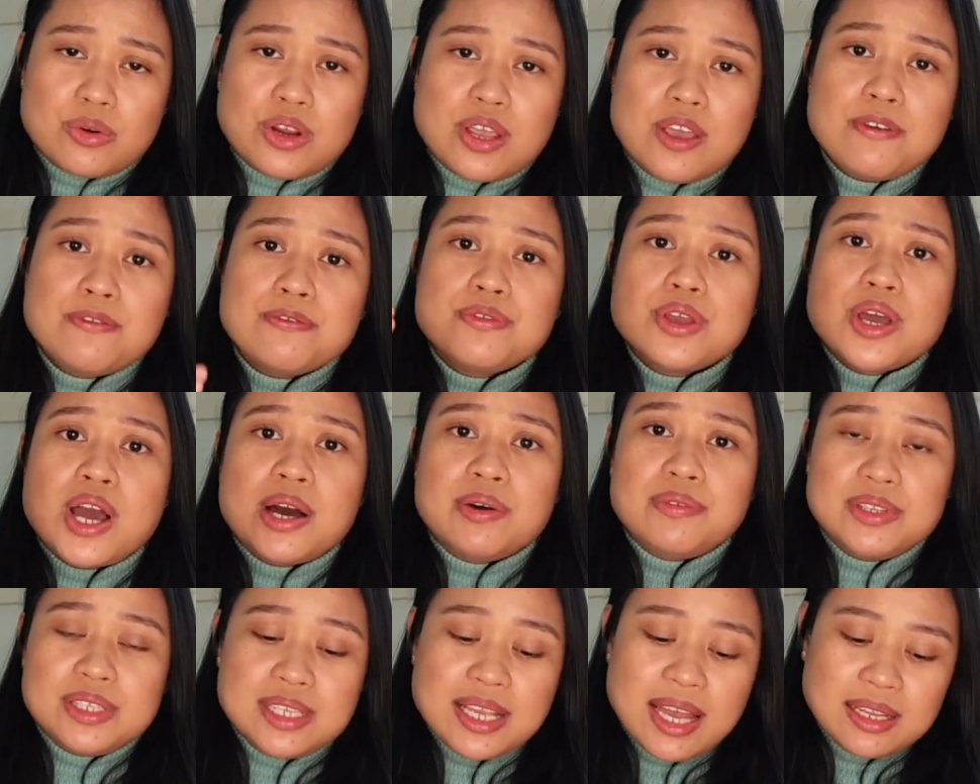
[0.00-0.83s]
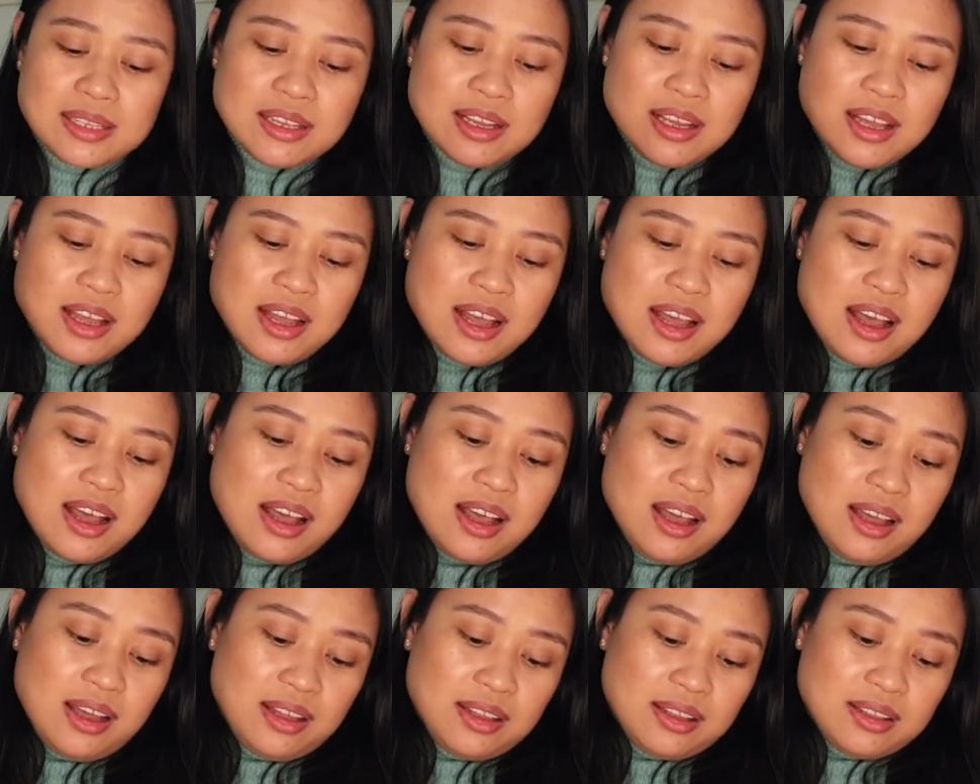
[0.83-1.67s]
Or if you have a debt,
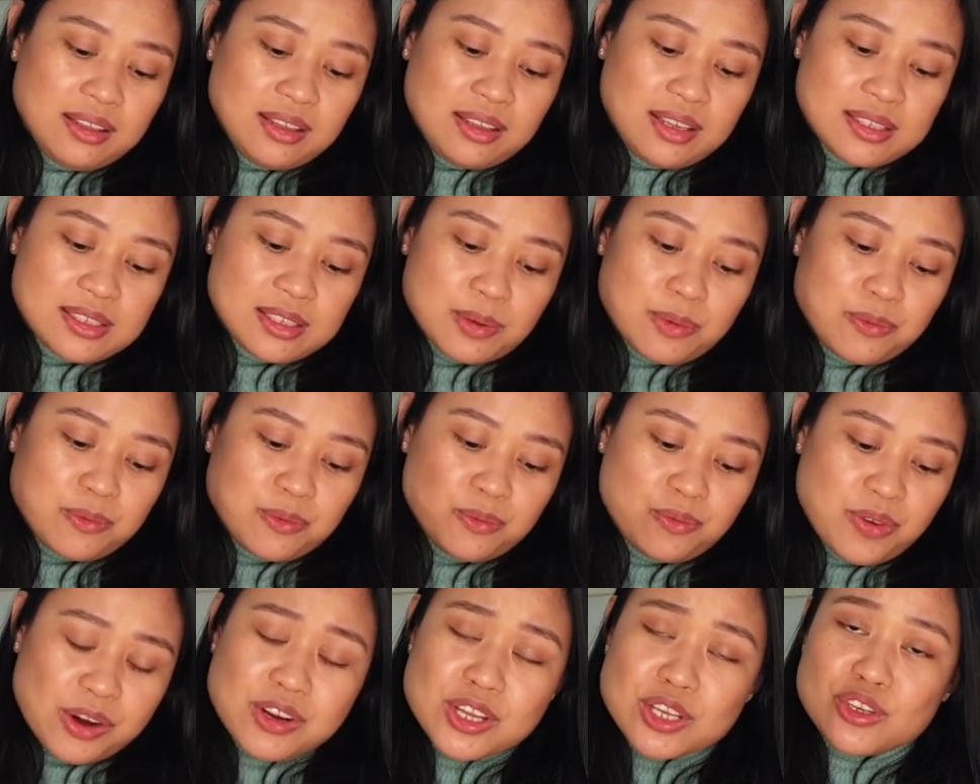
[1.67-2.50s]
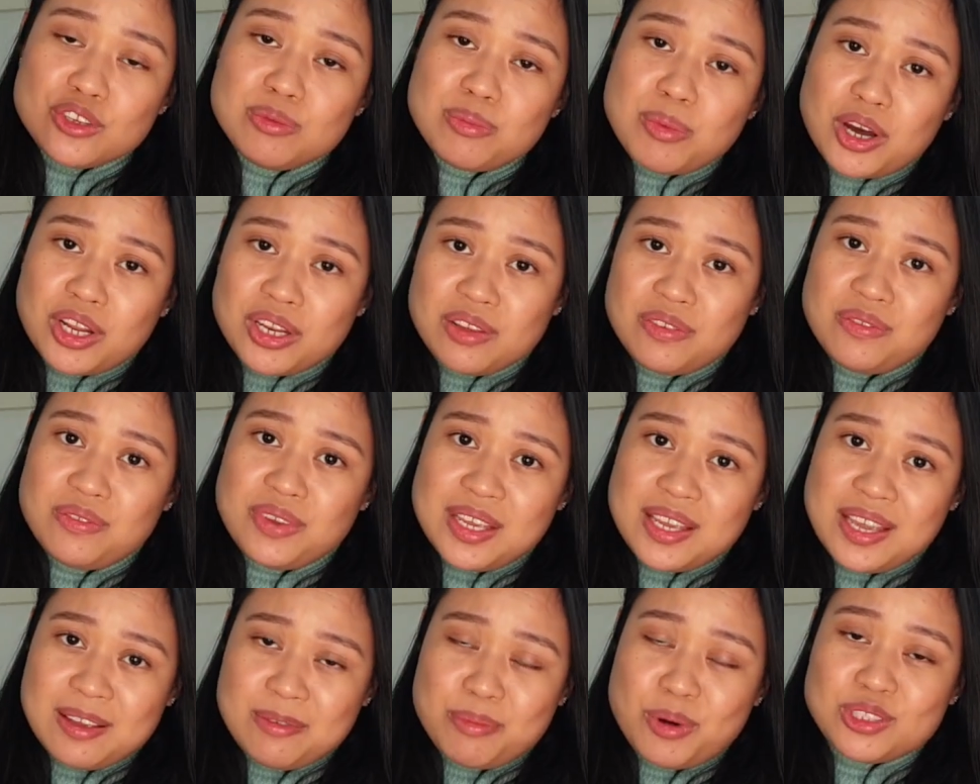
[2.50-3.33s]
it's a very good
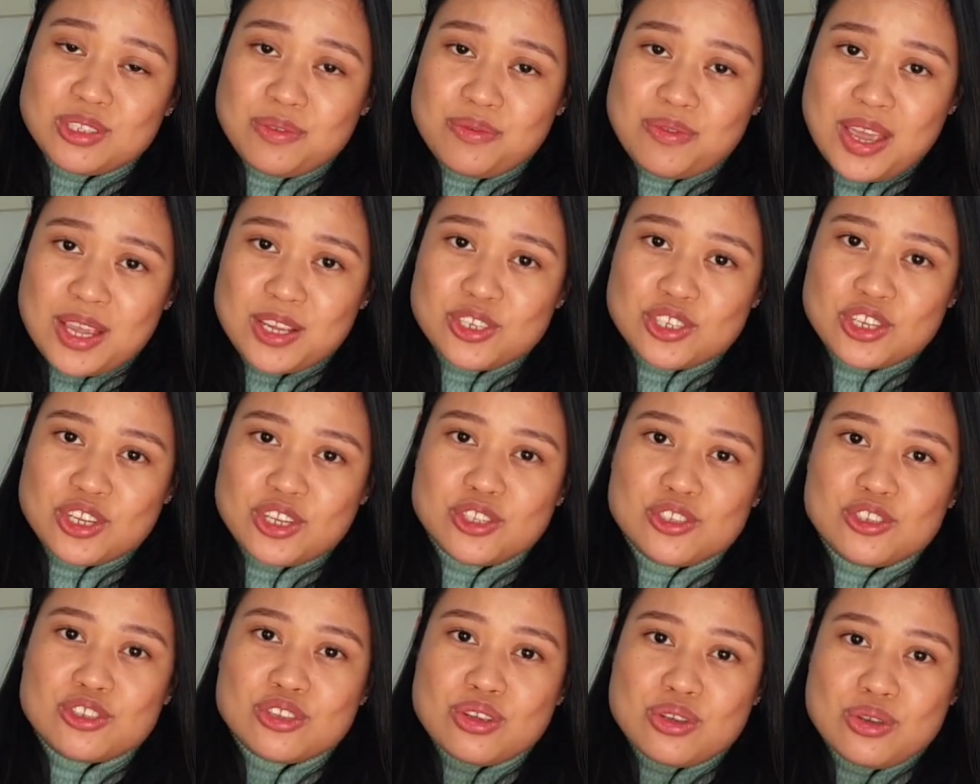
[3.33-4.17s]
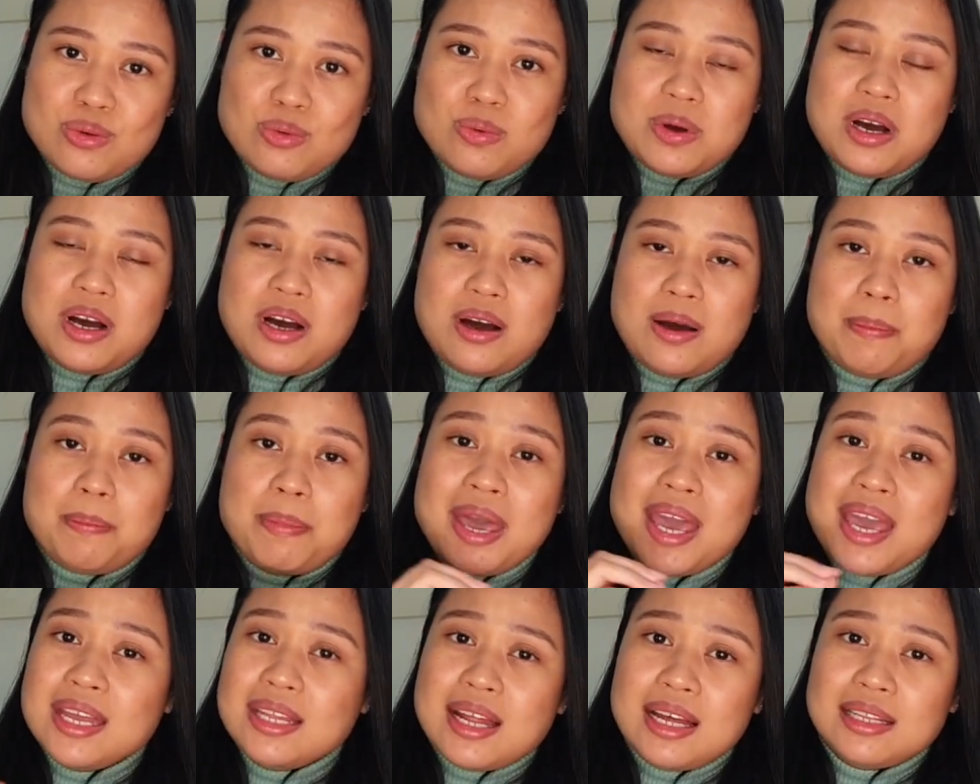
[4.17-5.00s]
motivation to
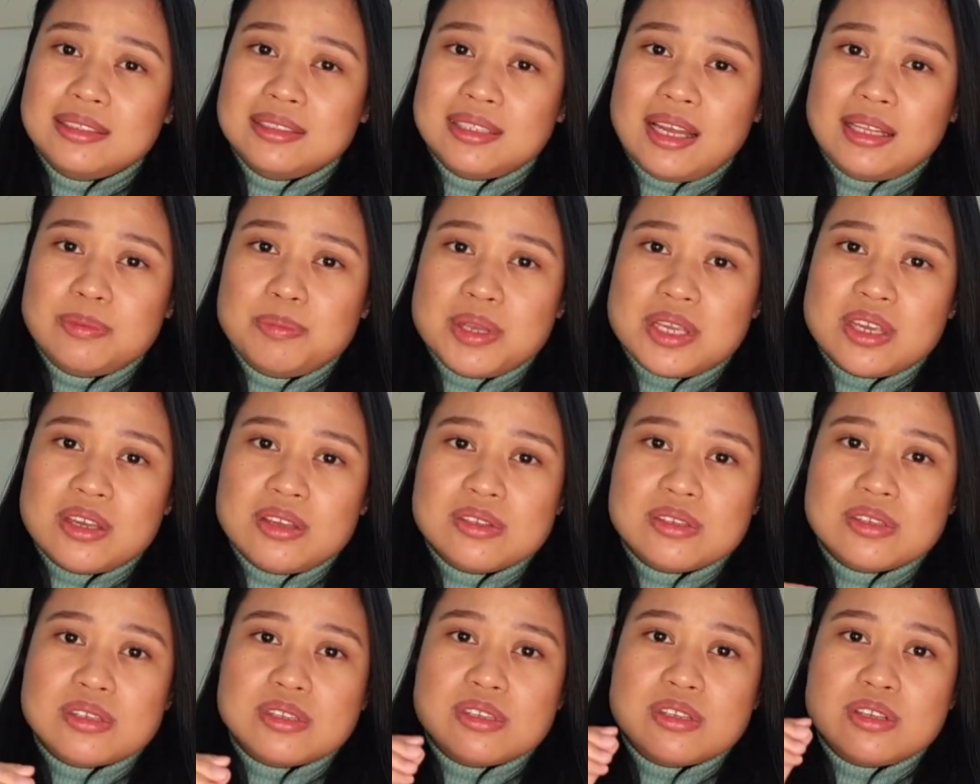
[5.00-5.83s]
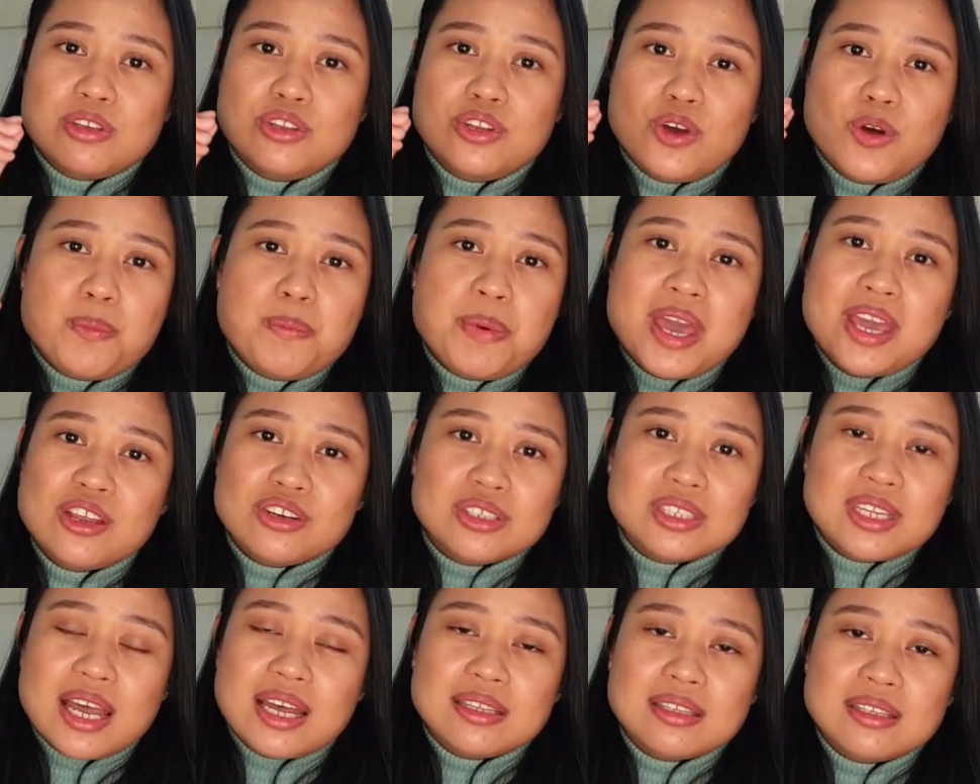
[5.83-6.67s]
pay that debt, because
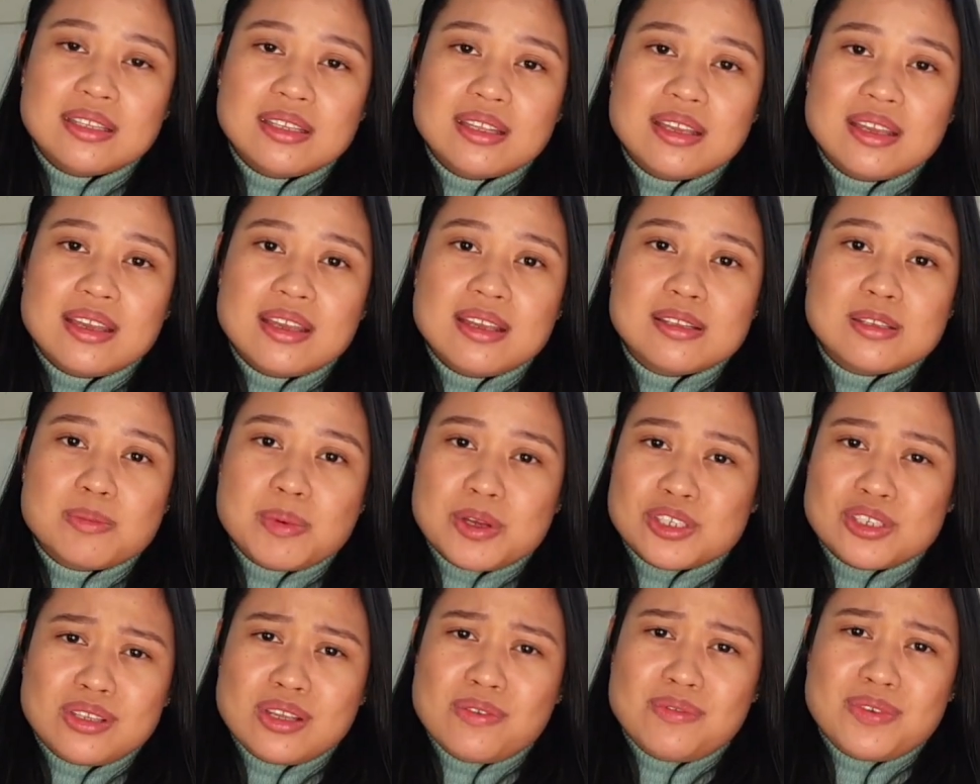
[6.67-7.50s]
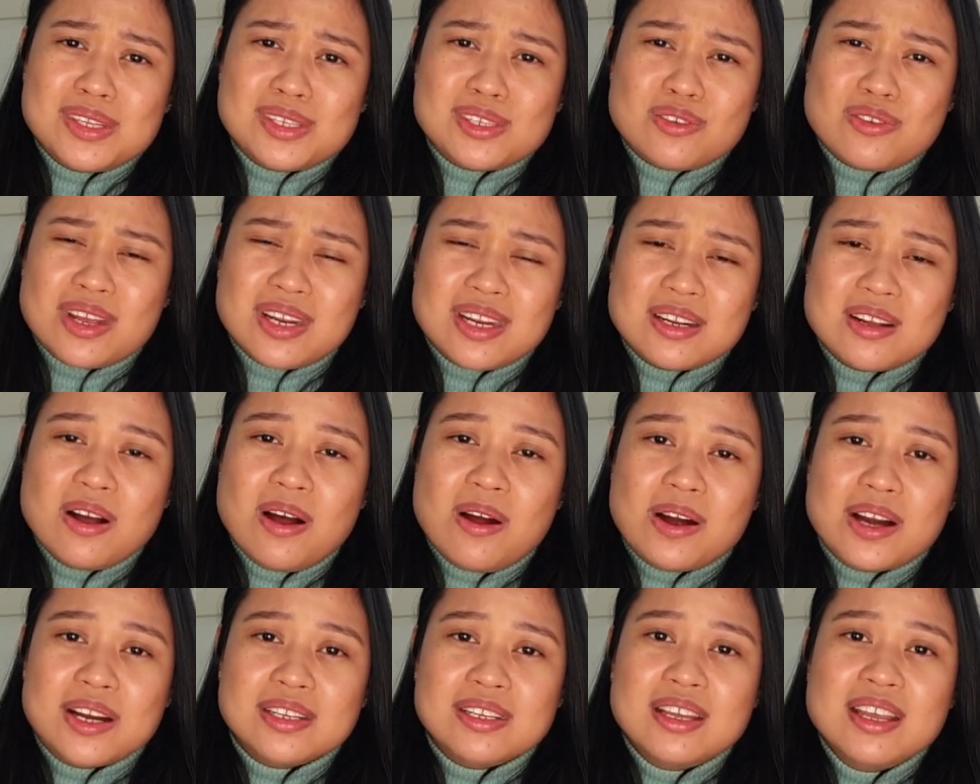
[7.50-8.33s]
paying your debt, especially if it's credit
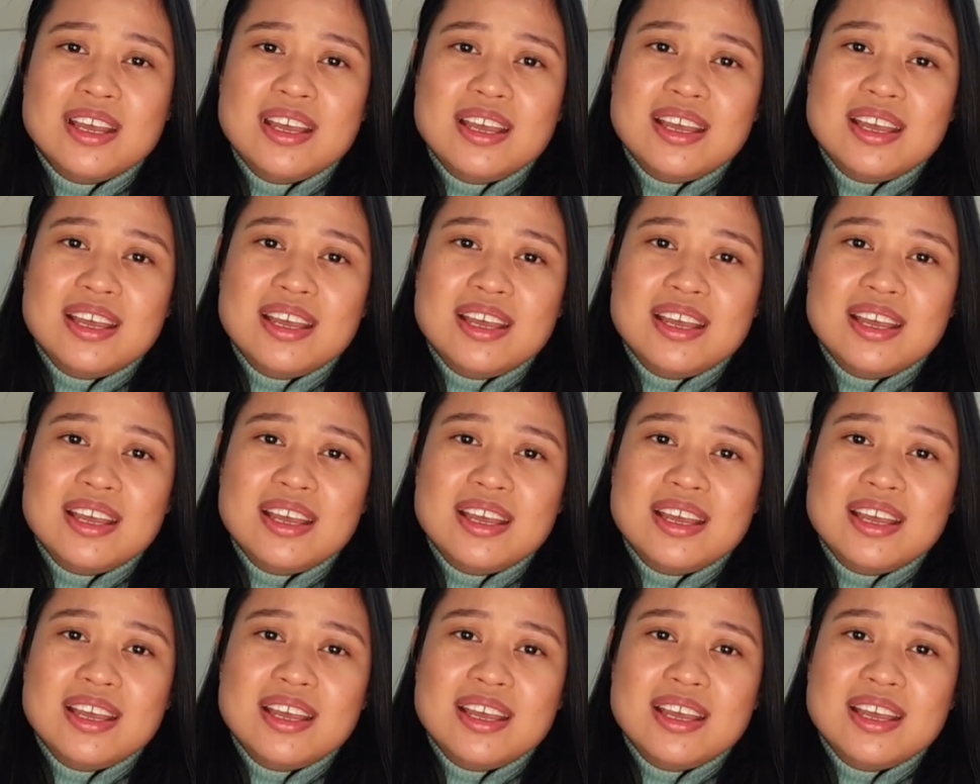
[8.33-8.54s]
card,